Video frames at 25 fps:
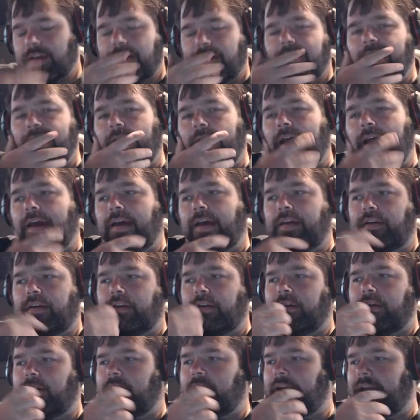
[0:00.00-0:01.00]
Yeah,
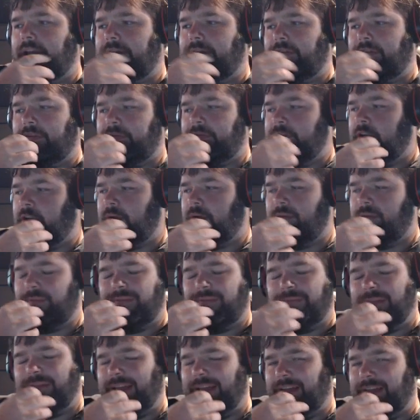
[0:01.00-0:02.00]
her having a. No,
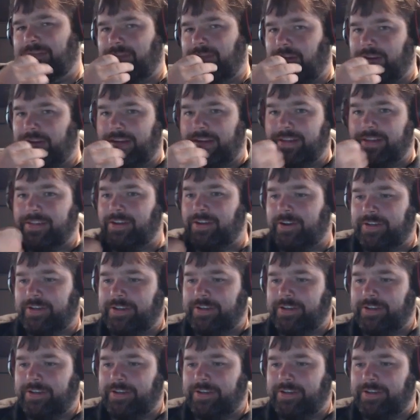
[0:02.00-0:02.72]
playing Vulcan is hard